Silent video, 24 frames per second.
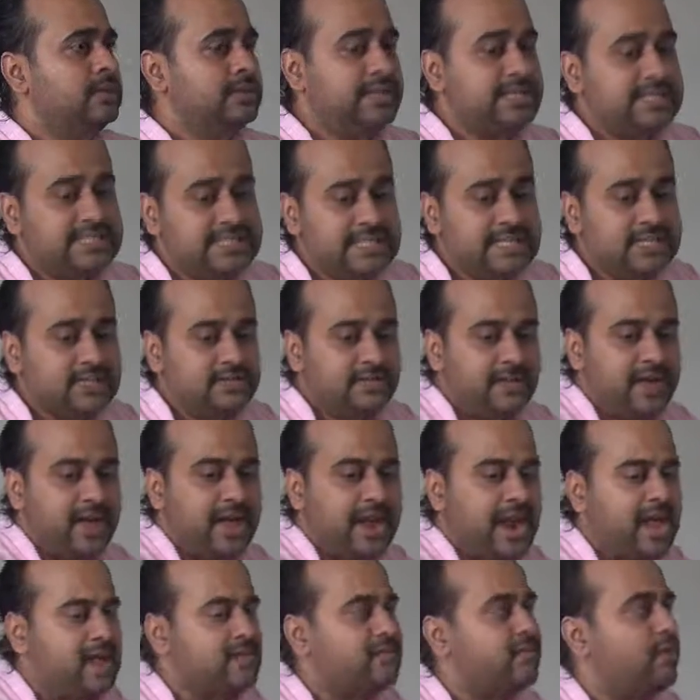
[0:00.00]
This is
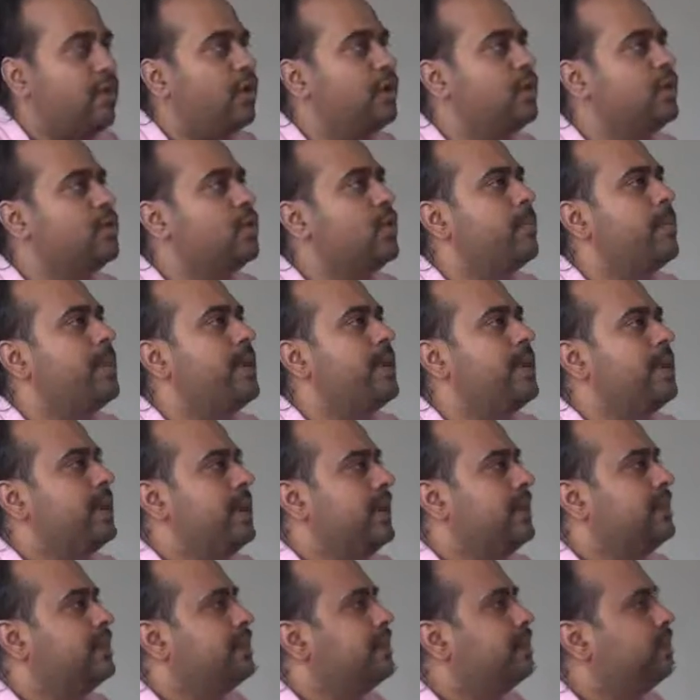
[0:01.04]
where I want to
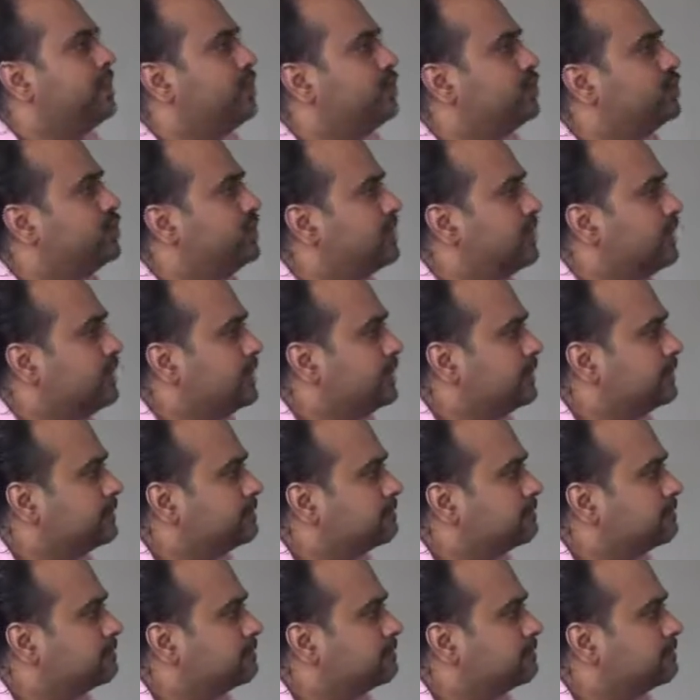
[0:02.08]
be in the future.